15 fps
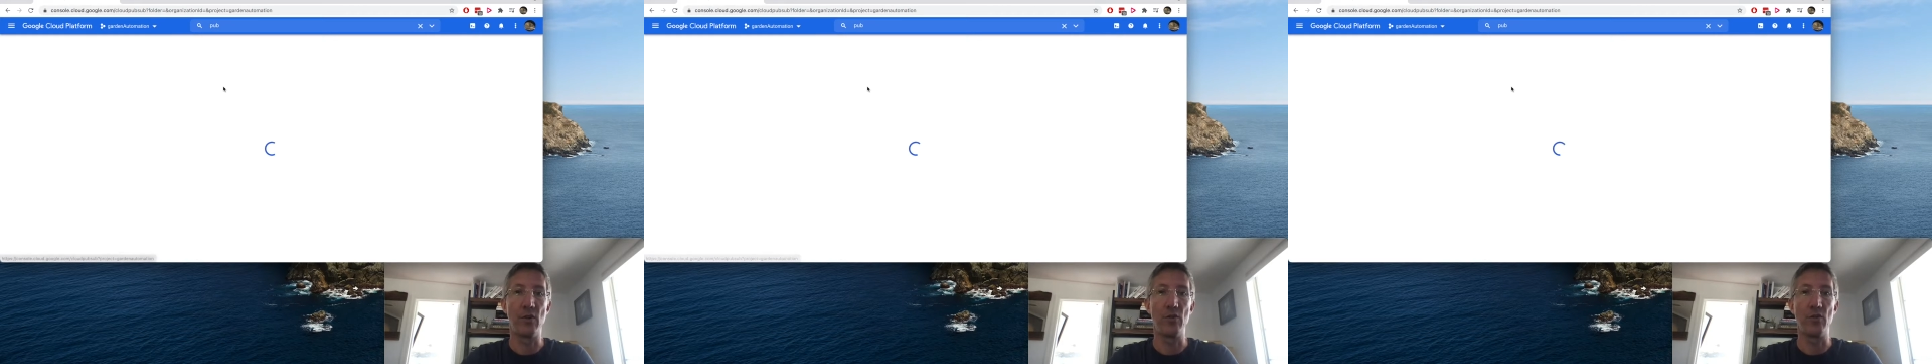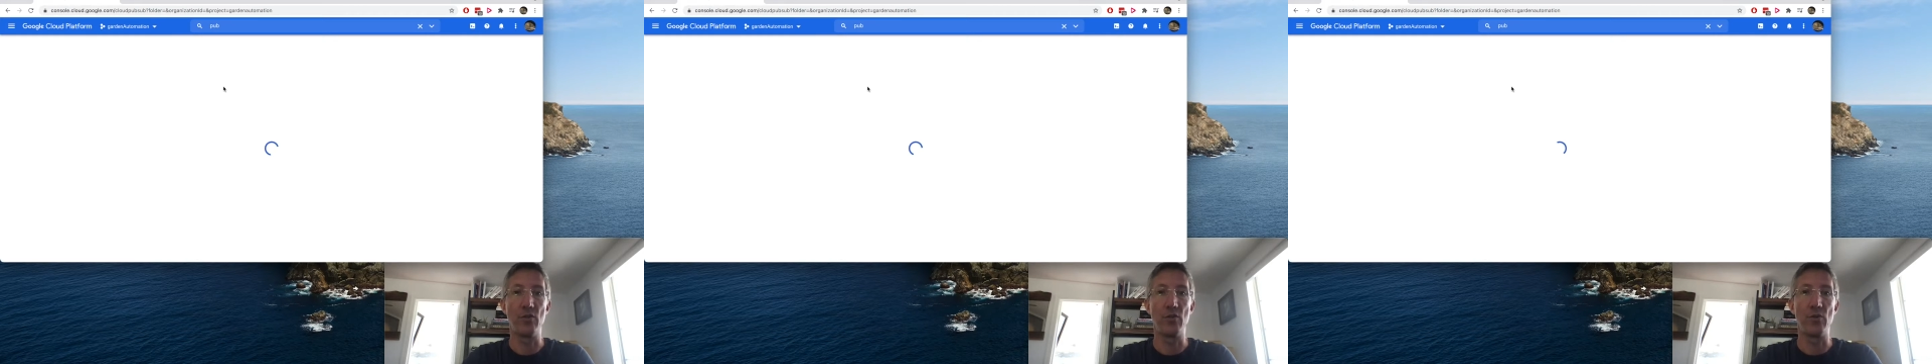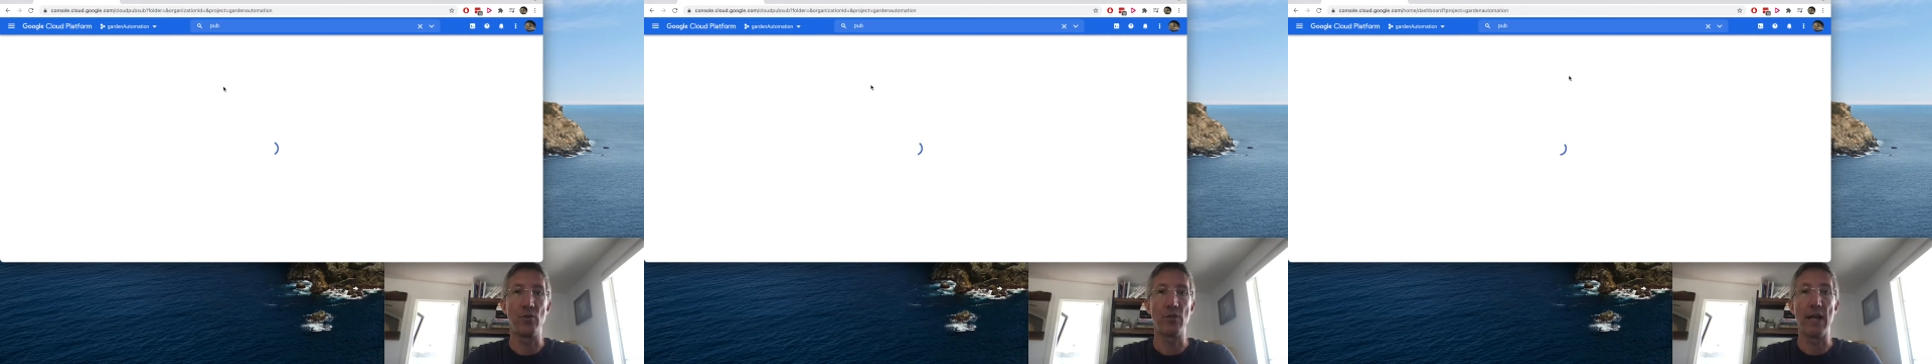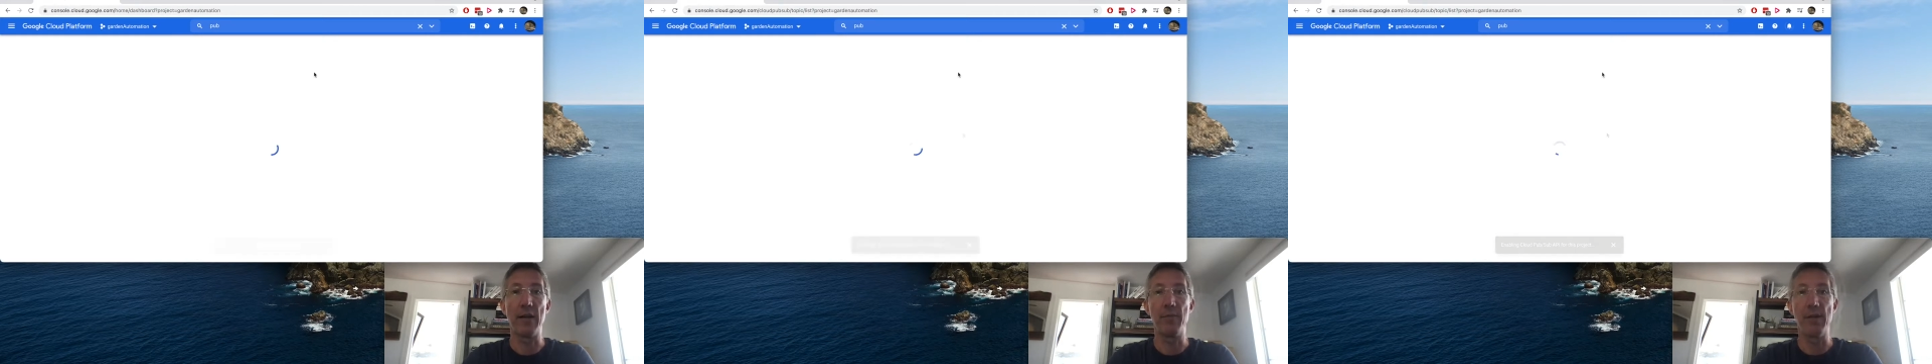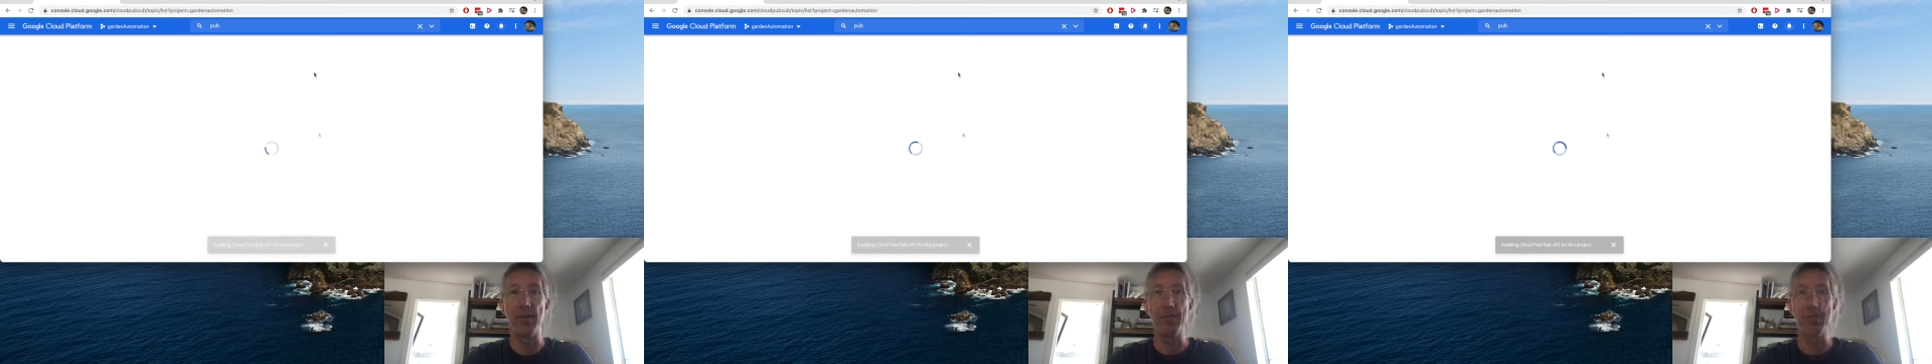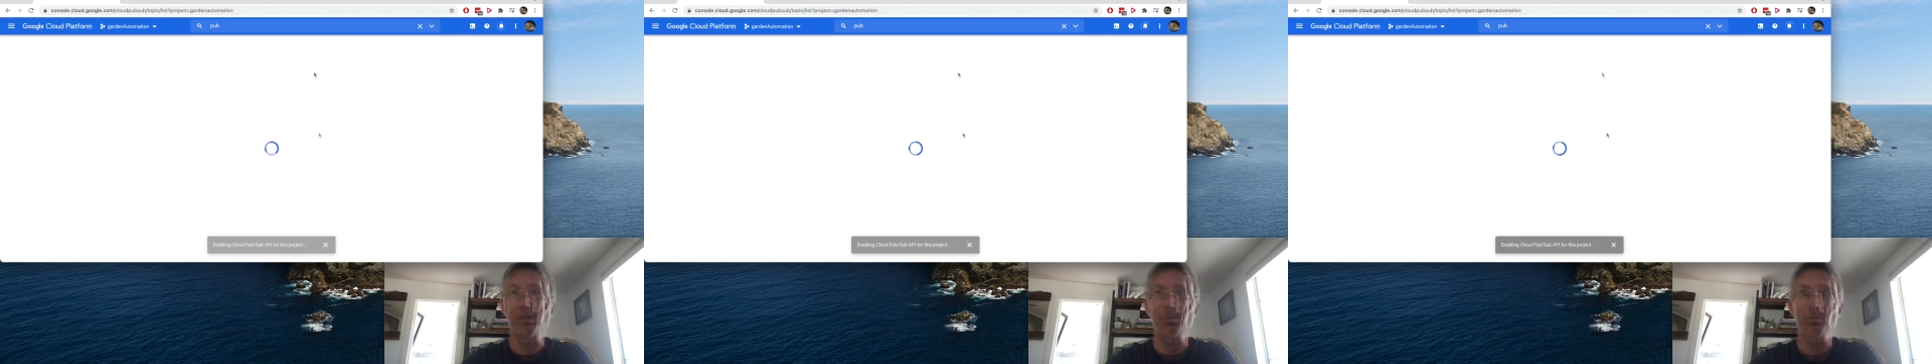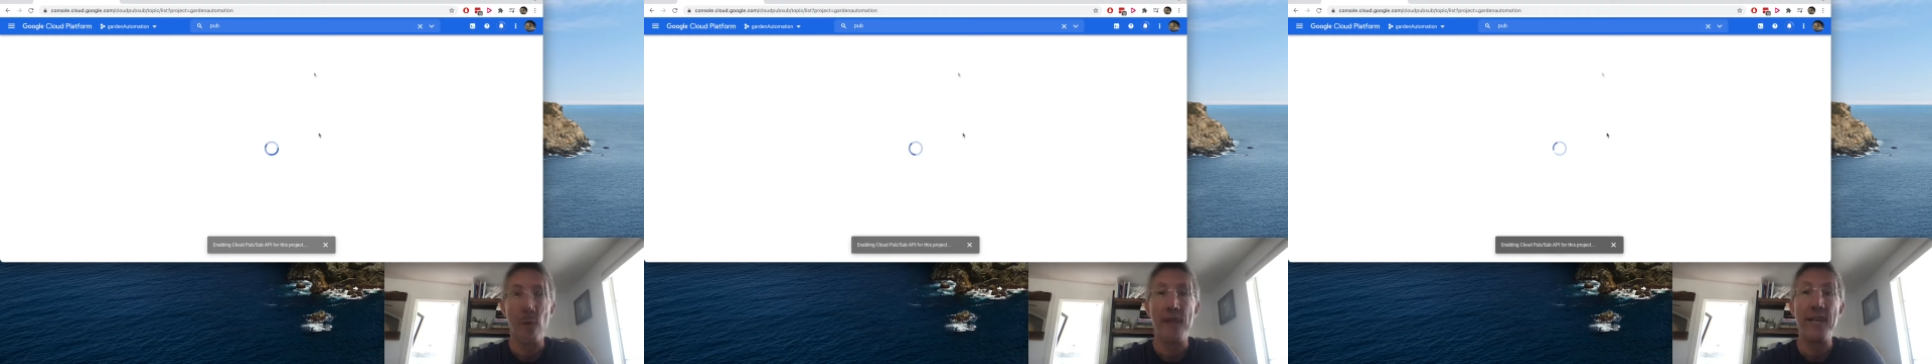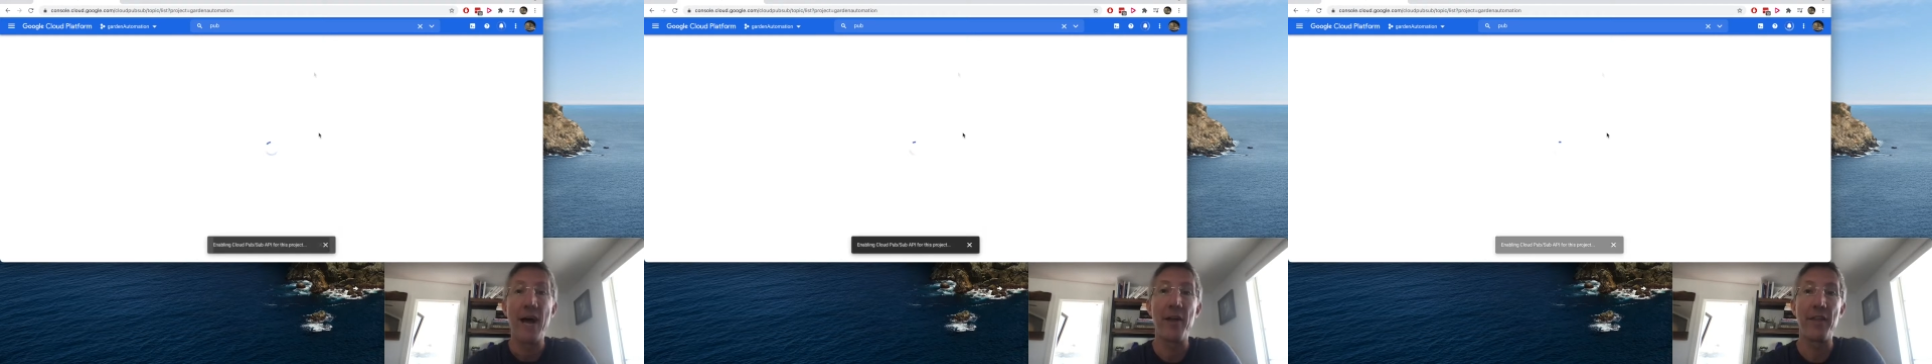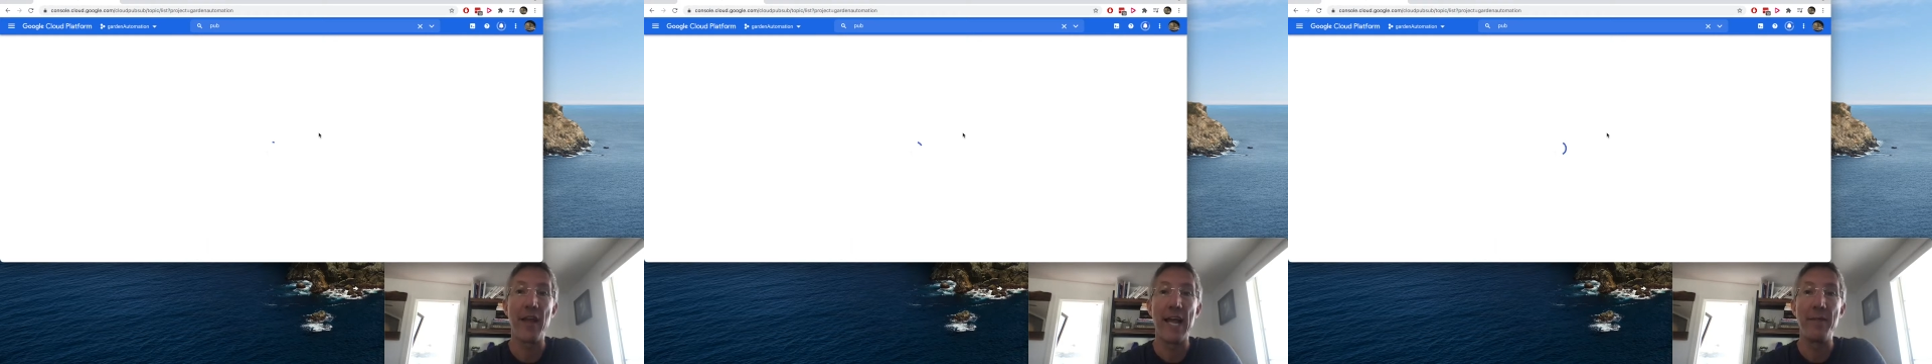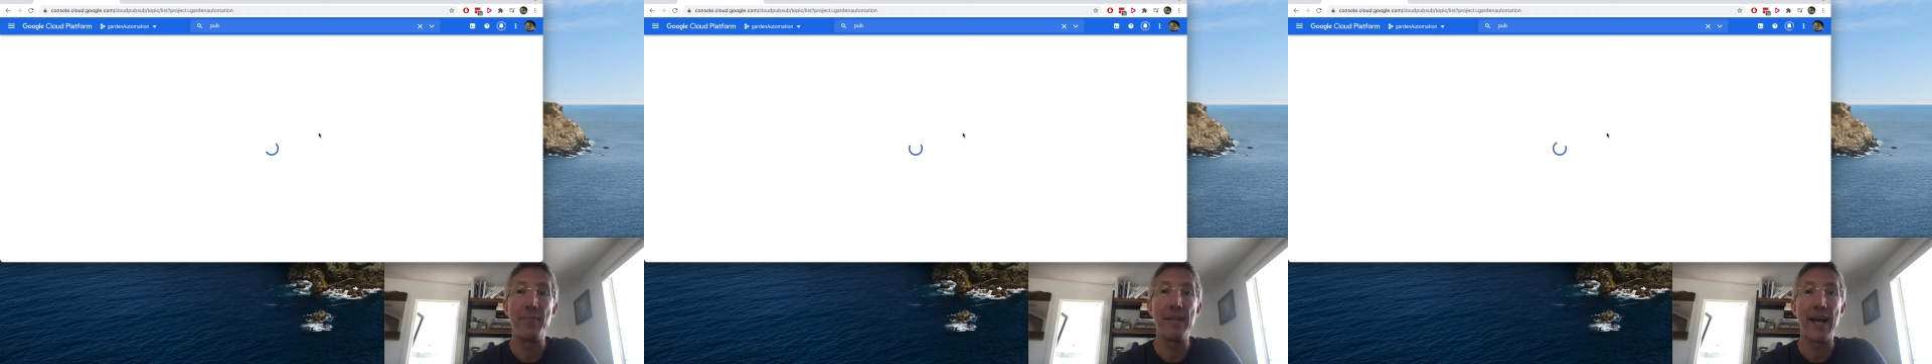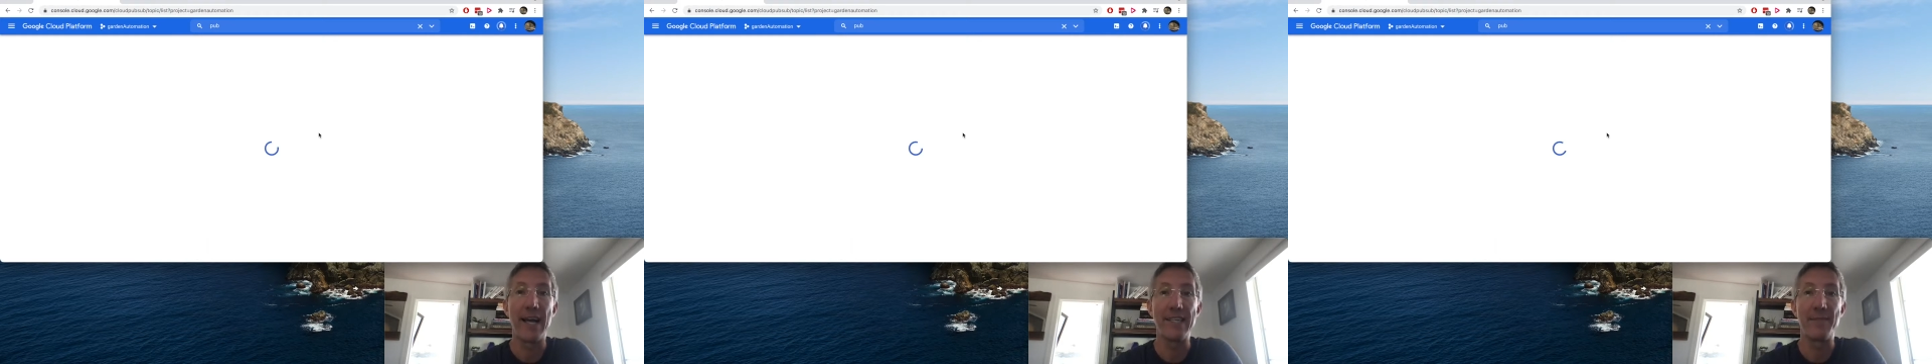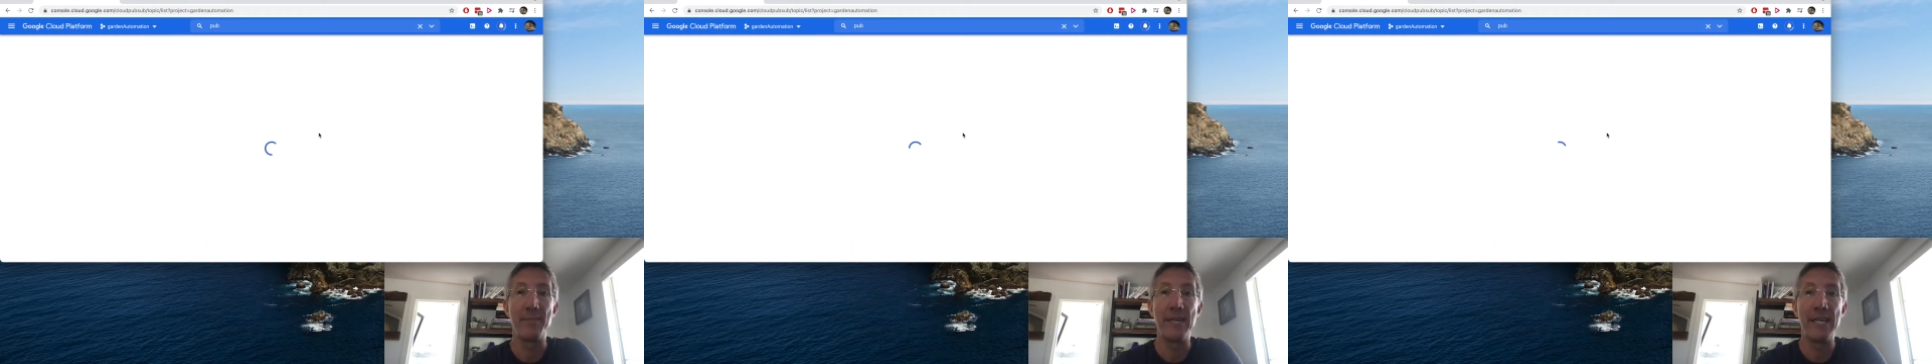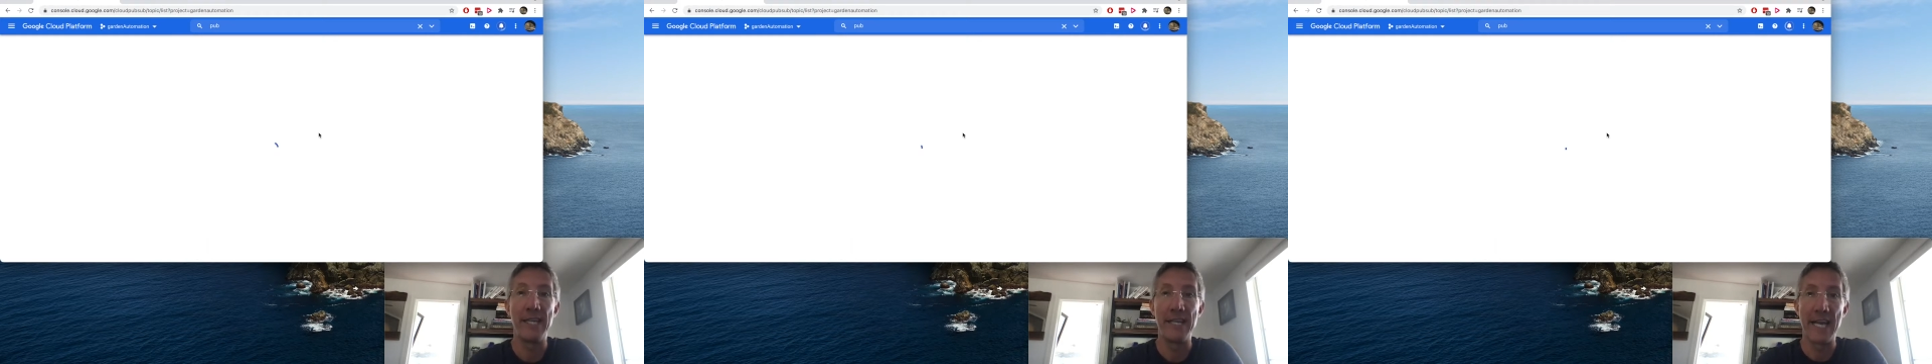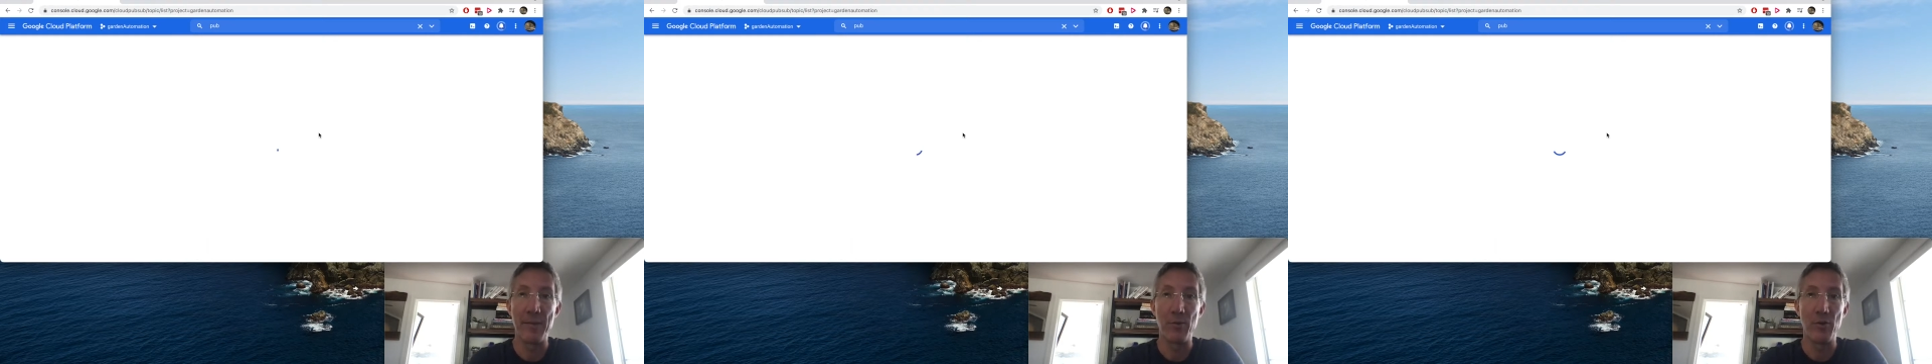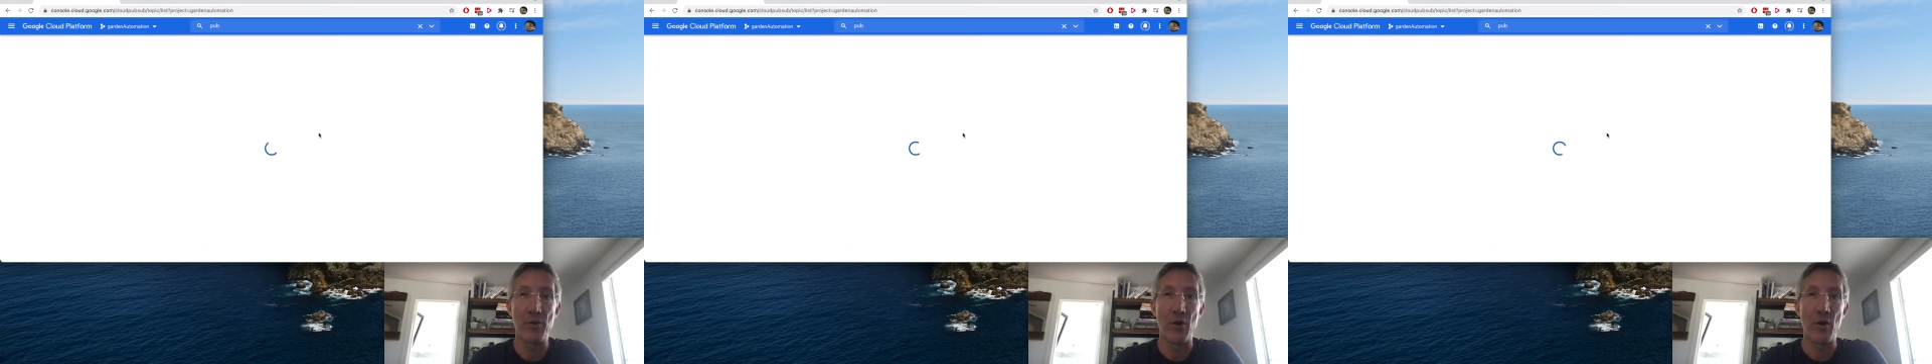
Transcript: to Cloud PubSub. Right now the API is being enabled